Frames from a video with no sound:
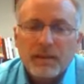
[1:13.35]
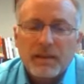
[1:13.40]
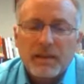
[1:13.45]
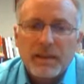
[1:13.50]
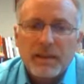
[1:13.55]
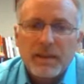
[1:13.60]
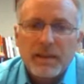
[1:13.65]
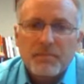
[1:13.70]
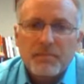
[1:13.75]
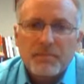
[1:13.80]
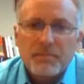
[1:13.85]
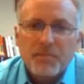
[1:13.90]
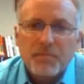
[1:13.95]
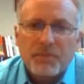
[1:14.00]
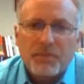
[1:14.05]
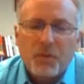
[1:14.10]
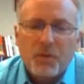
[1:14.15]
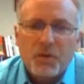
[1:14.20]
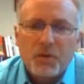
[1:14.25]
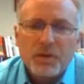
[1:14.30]
and
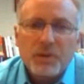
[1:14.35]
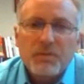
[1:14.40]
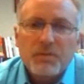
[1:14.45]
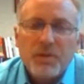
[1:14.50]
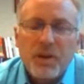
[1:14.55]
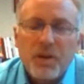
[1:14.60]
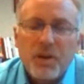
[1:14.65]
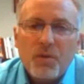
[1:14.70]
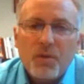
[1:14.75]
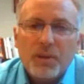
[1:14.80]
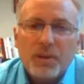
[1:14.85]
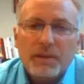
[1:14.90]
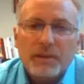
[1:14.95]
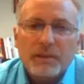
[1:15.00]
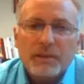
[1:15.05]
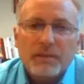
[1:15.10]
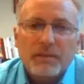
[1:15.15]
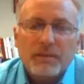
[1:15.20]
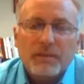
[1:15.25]
before you know it,